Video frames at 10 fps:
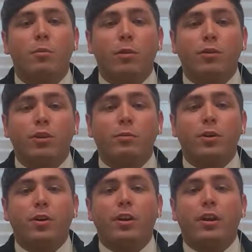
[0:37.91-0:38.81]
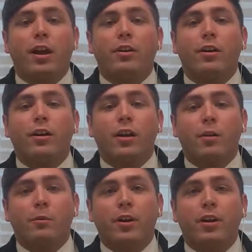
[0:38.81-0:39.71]
multi-billion-dollar
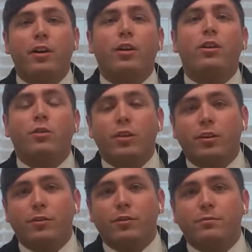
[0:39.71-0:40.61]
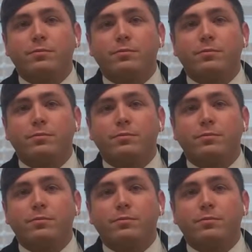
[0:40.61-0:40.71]
conglomerate, Unilever.